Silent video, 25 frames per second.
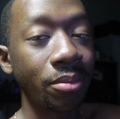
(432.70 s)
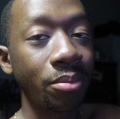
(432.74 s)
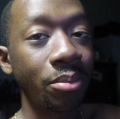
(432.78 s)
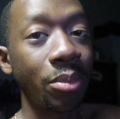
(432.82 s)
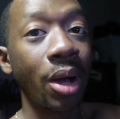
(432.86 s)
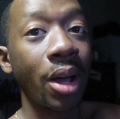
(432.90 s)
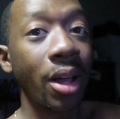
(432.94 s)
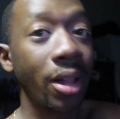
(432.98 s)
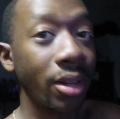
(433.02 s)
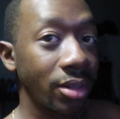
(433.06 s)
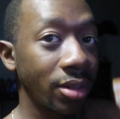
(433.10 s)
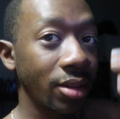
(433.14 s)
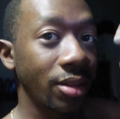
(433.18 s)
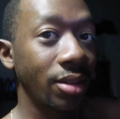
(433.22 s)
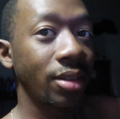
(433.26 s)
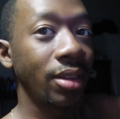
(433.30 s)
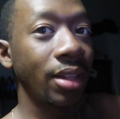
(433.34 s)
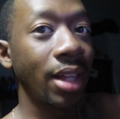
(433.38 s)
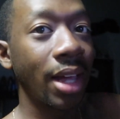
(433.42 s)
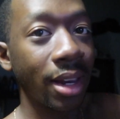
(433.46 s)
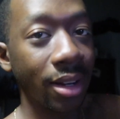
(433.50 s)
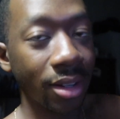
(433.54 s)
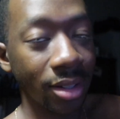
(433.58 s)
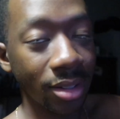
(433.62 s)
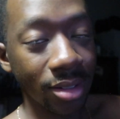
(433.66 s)
But
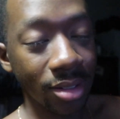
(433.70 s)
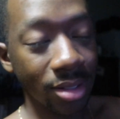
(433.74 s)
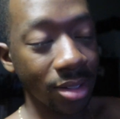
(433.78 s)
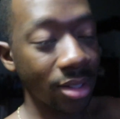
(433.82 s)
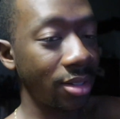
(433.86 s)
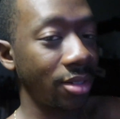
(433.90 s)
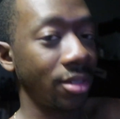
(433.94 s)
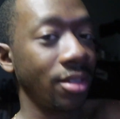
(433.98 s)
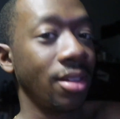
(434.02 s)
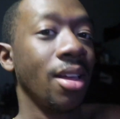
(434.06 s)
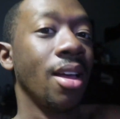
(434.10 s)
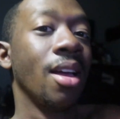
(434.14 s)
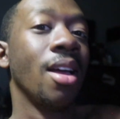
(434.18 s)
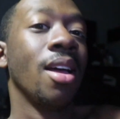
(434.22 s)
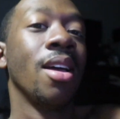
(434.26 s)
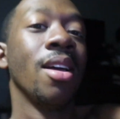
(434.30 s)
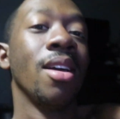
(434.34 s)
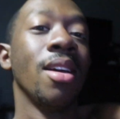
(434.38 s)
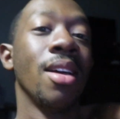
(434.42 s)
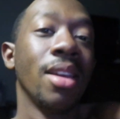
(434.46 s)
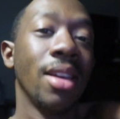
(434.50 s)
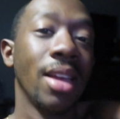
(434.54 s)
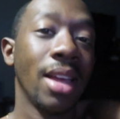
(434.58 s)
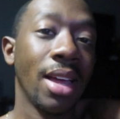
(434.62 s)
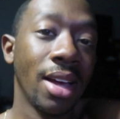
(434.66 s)
that is
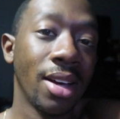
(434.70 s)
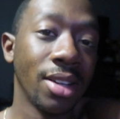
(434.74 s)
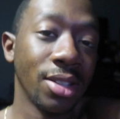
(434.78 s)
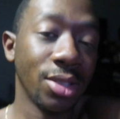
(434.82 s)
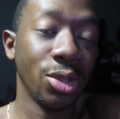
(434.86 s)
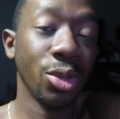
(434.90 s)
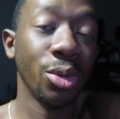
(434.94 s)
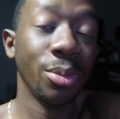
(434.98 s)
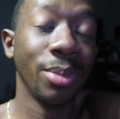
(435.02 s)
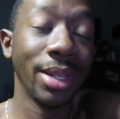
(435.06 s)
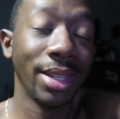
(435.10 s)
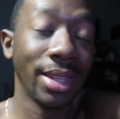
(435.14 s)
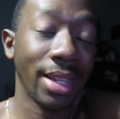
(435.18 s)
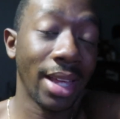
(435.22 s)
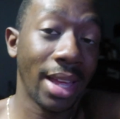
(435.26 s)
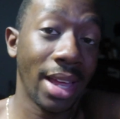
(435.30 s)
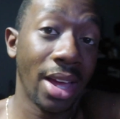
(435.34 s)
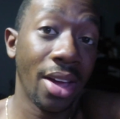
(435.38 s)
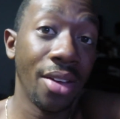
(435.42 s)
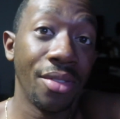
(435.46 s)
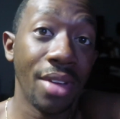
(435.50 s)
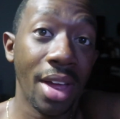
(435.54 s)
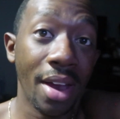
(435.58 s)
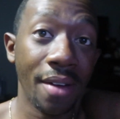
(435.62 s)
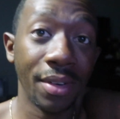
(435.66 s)
assuming that
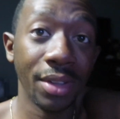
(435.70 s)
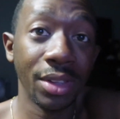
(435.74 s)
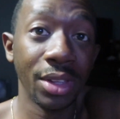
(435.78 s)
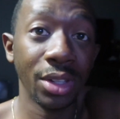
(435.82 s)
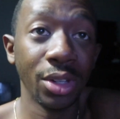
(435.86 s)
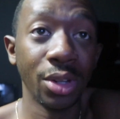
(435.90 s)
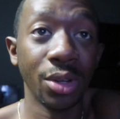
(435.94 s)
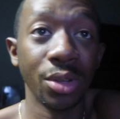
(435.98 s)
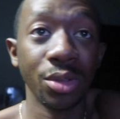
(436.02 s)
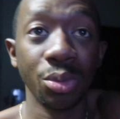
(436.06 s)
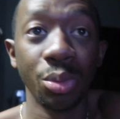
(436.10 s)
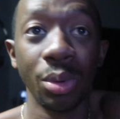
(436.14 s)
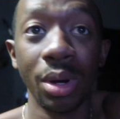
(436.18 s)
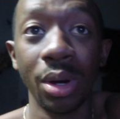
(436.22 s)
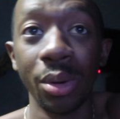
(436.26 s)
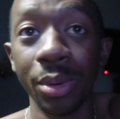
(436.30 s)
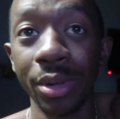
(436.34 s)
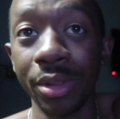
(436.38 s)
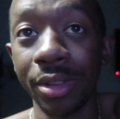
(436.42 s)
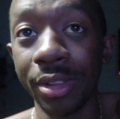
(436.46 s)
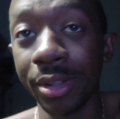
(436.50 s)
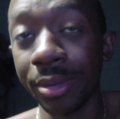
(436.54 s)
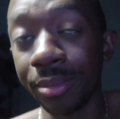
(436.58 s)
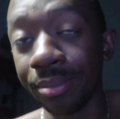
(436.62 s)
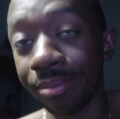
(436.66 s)
everything goes well
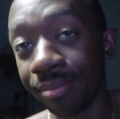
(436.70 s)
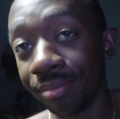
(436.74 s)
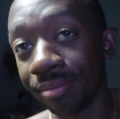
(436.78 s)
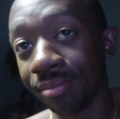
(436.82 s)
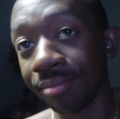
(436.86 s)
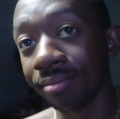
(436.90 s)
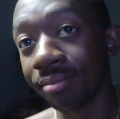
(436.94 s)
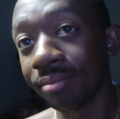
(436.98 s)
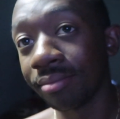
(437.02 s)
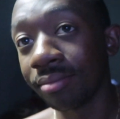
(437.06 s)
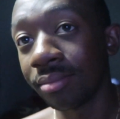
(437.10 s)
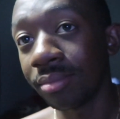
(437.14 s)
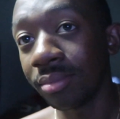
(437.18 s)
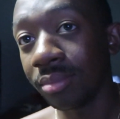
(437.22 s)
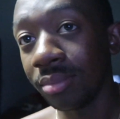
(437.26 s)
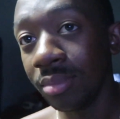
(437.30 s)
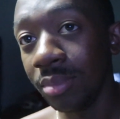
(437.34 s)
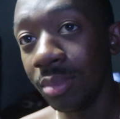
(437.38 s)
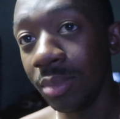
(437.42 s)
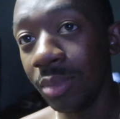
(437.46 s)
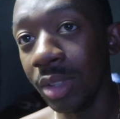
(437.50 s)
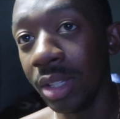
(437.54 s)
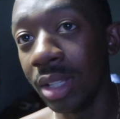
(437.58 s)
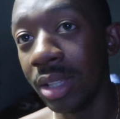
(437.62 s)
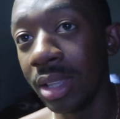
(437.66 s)
with it.
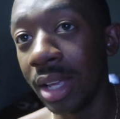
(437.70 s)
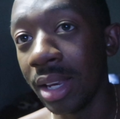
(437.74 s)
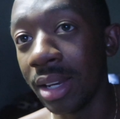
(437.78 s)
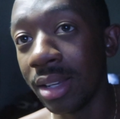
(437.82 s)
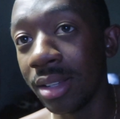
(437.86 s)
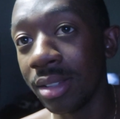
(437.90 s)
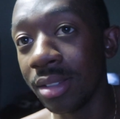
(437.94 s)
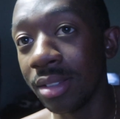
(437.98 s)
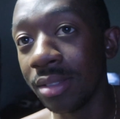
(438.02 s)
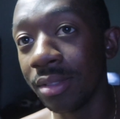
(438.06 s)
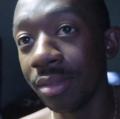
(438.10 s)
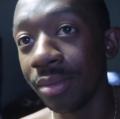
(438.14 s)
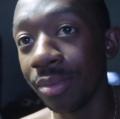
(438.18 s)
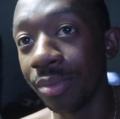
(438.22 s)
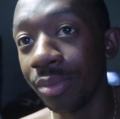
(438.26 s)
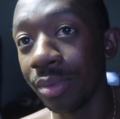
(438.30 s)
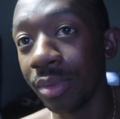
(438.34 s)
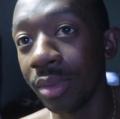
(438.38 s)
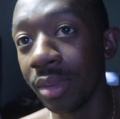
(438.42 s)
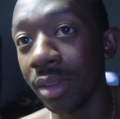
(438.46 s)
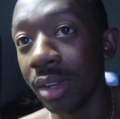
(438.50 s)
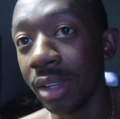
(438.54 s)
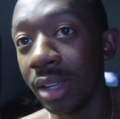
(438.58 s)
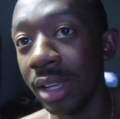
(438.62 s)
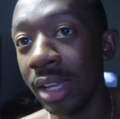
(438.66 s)
That is
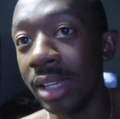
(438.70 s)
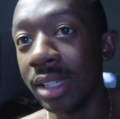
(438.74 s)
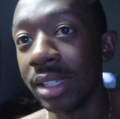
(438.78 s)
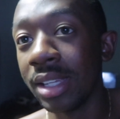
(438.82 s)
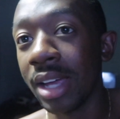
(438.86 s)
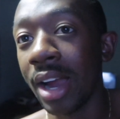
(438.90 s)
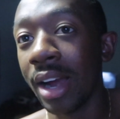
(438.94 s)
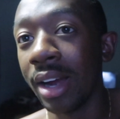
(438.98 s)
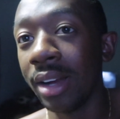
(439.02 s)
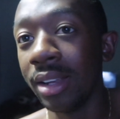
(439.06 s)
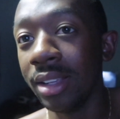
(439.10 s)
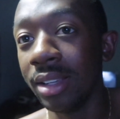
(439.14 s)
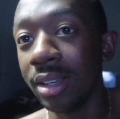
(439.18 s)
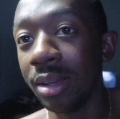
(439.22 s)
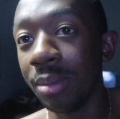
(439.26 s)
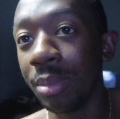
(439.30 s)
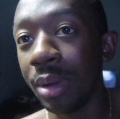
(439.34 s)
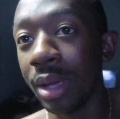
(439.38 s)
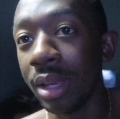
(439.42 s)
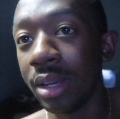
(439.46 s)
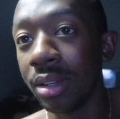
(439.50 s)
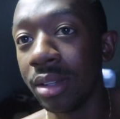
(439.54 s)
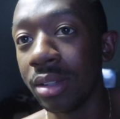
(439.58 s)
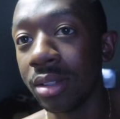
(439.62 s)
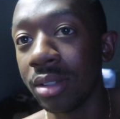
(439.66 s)
entirely
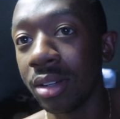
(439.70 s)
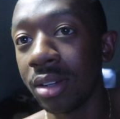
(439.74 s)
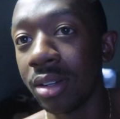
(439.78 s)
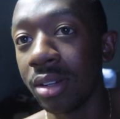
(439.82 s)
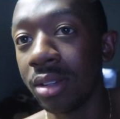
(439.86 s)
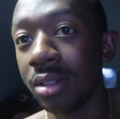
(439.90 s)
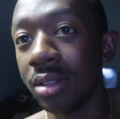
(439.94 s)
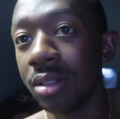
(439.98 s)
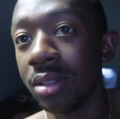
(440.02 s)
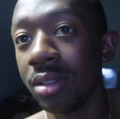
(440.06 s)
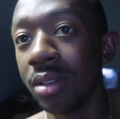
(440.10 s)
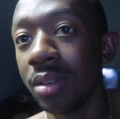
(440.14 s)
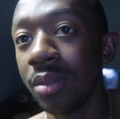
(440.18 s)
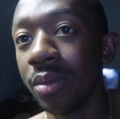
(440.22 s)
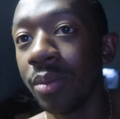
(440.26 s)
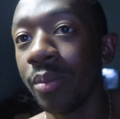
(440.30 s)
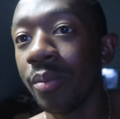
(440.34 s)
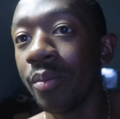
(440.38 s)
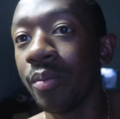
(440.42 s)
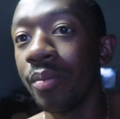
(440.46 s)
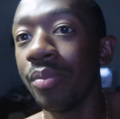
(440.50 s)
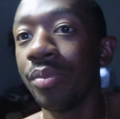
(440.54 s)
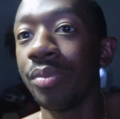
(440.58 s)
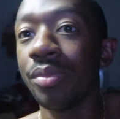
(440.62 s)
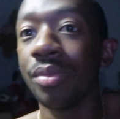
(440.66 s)
dependent on
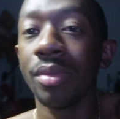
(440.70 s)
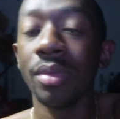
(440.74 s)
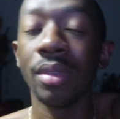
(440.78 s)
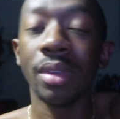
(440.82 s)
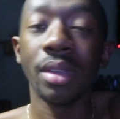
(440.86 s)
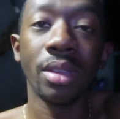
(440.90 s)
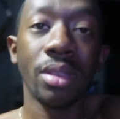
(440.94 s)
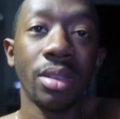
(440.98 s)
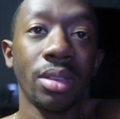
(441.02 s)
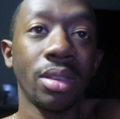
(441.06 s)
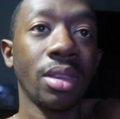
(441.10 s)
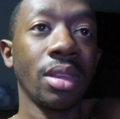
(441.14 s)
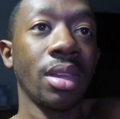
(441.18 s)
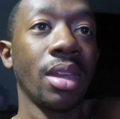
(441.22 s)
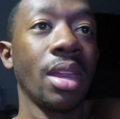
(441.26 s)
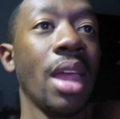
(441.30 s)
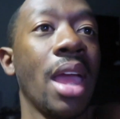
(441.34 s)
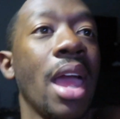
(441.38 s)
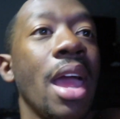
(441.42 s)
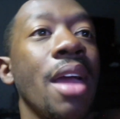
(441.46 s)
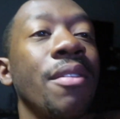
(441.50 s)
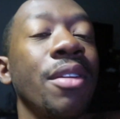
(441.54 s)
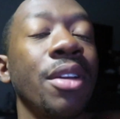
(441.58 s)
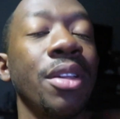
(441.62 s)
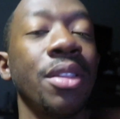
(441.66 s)

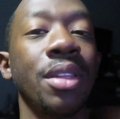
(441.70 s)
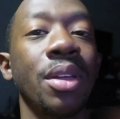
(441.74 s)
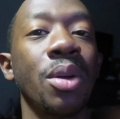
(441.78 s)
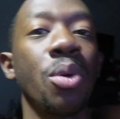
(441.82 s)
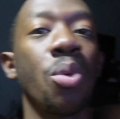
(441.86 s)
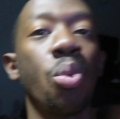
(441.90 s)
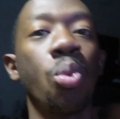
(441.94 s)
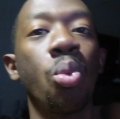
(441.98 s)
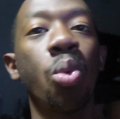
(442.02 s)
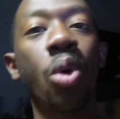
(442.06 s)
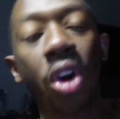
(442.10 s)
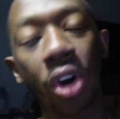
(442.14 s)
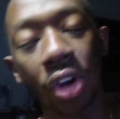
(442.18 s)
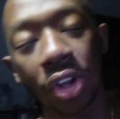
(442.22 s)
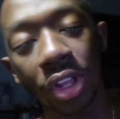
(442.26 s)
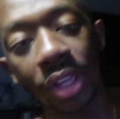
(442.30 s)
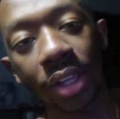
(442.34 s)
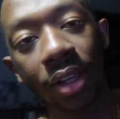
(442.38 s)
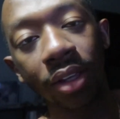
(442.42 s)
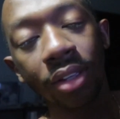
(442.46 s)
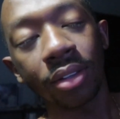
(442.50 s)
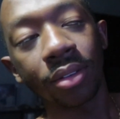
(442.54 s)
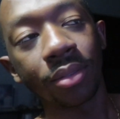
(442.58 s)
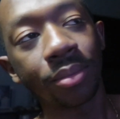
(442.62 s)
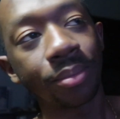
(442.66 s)
everything
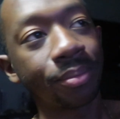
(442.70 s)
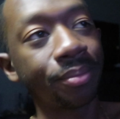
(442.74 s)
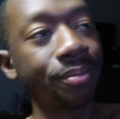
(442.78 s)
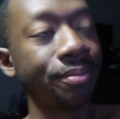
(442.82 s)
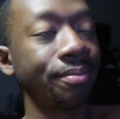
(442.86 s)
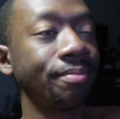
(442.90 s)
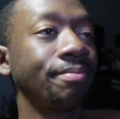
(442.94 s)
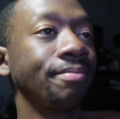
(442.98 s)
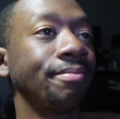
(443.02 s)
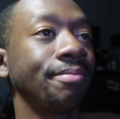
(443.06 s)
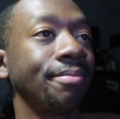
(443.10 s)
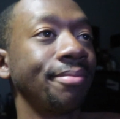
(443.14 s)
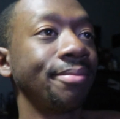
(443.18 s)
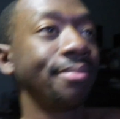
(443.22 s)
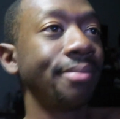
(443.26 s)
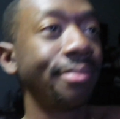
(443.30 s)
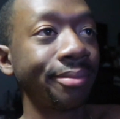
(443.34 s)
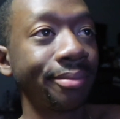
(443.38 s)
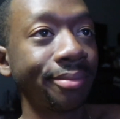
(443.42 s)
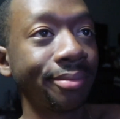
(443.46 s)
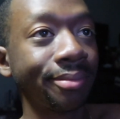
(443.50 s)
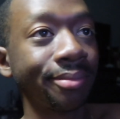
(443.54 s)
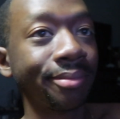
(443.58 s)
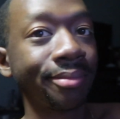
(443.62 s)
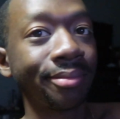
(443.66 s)
working,
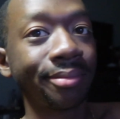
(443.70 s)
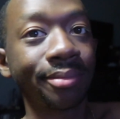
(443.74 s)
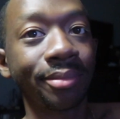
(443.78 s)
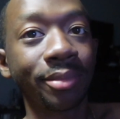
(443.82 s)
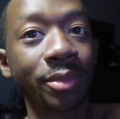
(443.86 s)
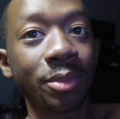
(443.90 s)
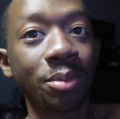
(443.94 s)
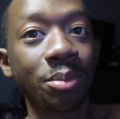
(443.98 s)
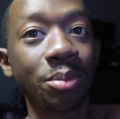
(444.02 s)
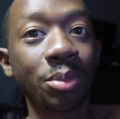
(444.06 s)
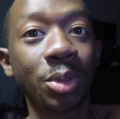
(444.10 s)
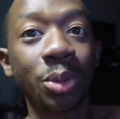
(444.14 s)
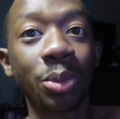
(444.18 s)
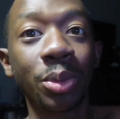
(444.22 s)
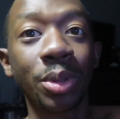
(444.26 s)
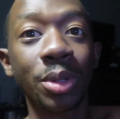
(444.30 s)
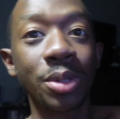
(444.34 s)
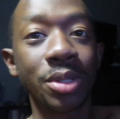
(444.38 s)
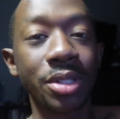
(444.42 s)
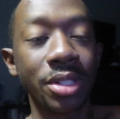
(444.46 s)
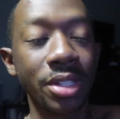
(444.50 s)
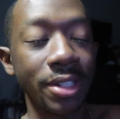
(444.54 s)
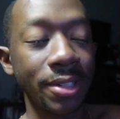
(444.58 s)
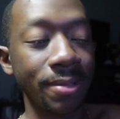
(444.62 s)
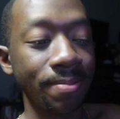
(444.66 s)
but we'll
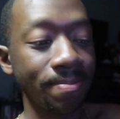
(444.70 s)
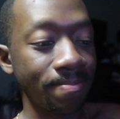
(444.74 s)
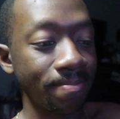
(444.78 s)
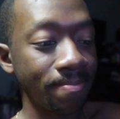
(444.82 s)
see.